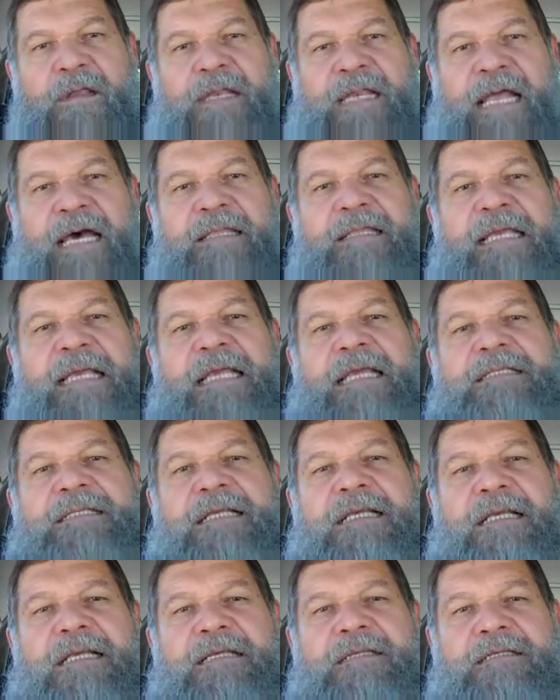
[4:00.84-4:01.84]
Nothing
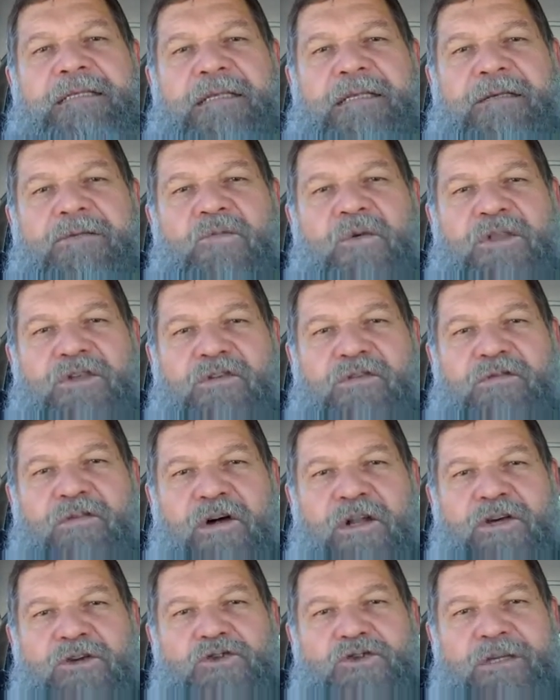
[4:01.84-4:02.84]
is easy when you
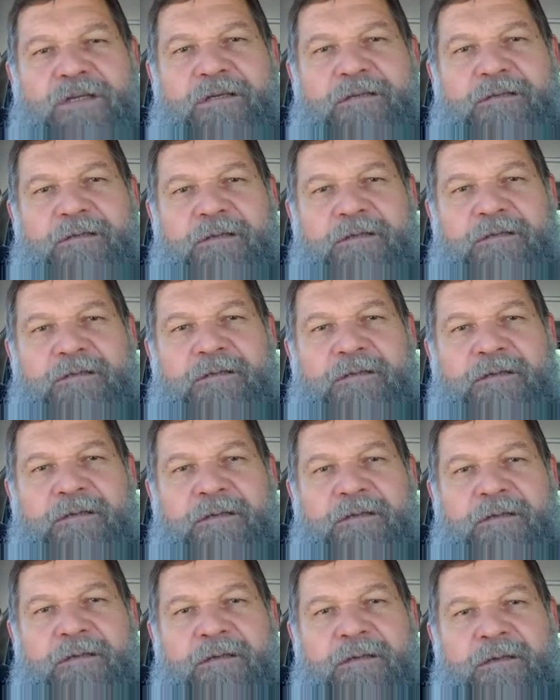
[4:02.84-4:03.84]
follow Jesus,
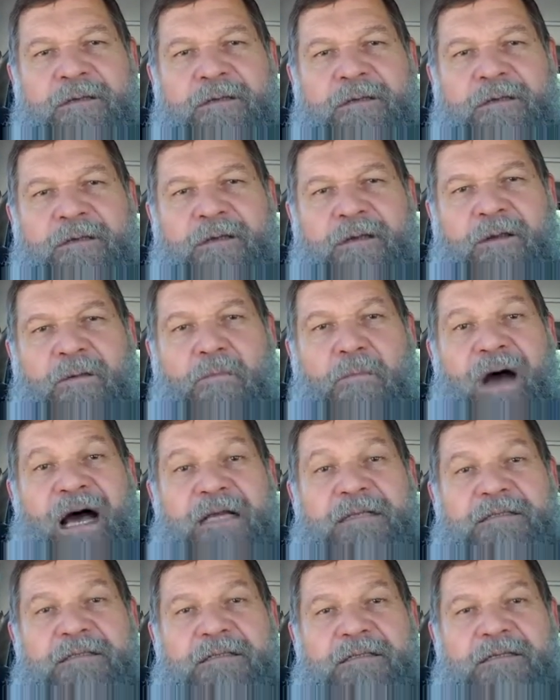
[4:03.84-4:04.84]

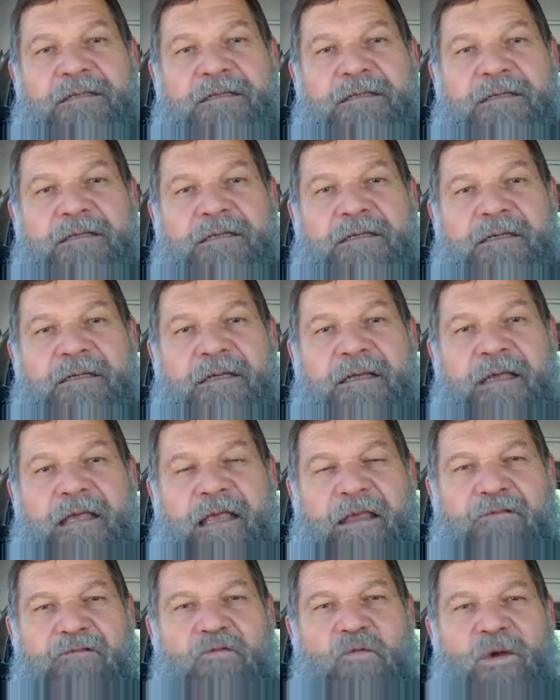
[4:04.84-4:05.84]
but
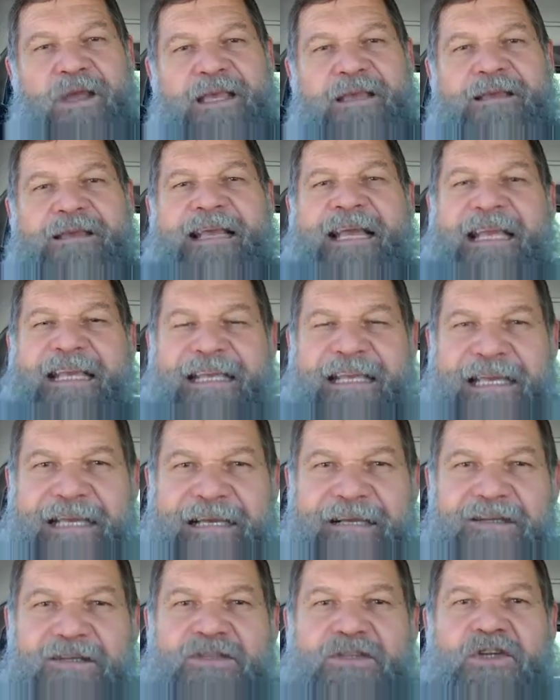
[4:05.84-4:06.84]
if we
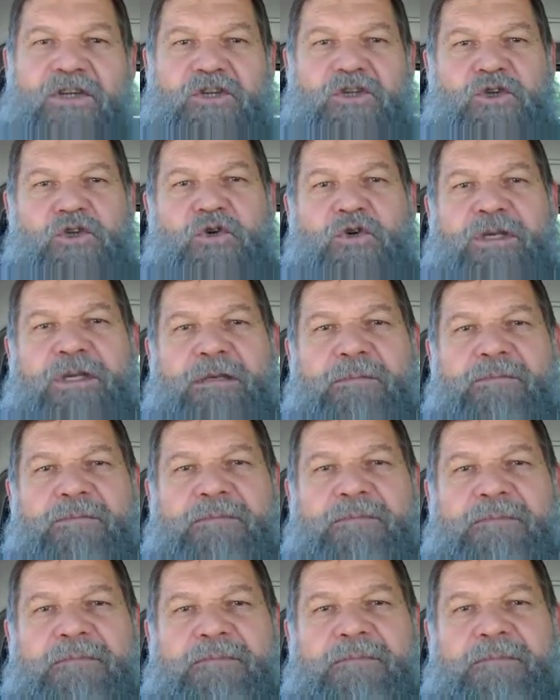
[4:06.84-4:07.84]
yield to Him,
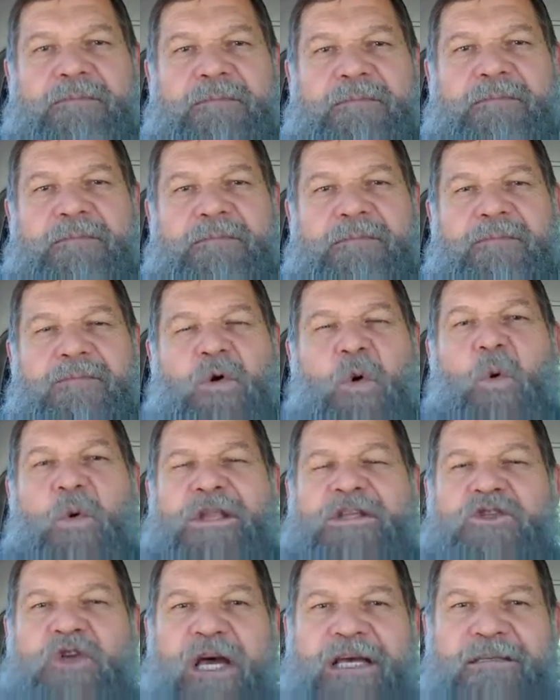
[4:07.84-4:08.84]

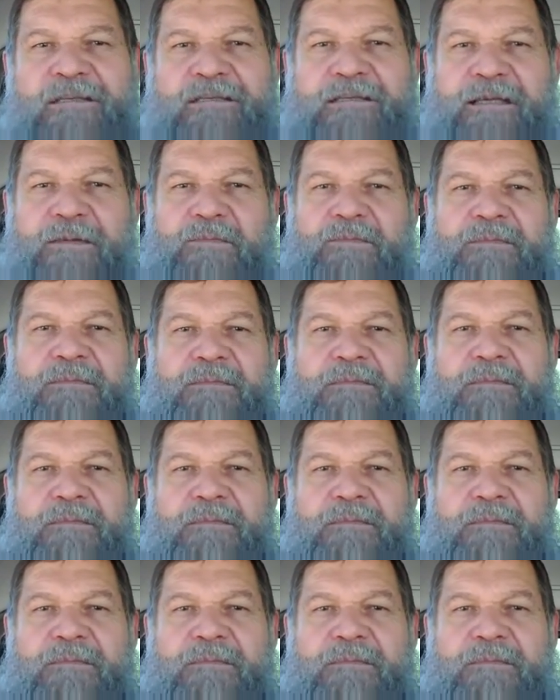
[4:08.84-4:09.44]
we trust Him,